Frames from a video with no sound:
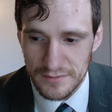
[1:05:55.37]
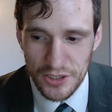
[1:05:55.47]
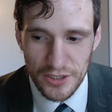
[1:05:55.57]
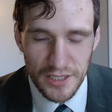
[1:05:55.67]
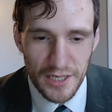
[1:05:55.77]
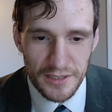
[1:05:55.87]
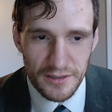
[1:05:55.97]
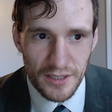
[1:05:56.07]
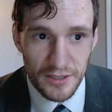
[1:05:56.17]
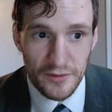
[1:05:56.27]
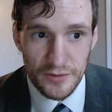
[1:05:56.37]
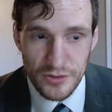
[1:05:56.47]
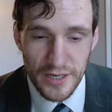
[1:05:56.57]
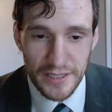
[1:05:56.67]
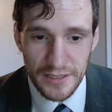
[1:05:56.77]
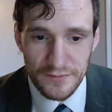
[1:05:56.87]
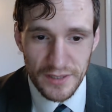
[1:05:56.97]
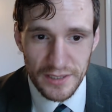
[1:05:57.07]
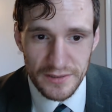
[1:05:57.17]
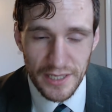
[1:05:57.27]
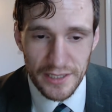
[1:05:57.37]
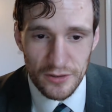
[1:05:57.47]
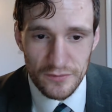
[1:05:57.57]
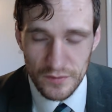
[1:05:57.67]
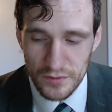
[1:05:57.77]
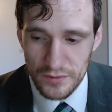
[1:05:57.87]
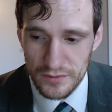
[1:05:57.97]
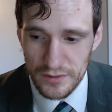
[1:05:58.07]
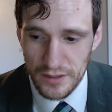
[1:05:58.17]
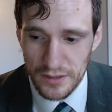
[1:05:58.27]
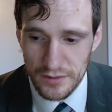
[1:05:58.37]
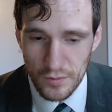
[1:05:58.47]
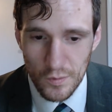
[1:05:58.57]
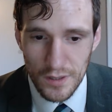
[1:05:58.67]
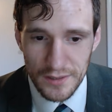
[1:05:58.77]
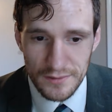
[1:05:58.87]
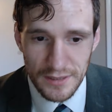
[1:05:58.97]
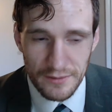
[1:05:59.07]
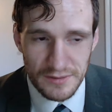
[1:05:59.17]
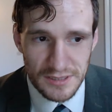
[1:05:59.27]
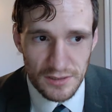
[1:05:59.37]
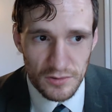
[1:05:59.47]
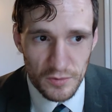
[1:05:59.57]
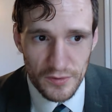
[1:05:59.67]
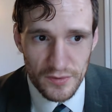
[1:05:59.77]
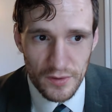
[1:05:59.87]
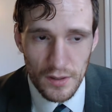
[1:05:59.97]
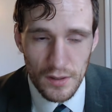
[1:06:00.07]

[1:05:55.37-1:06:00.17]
Could have gotten another dragon if they had taken over the one that was in the north.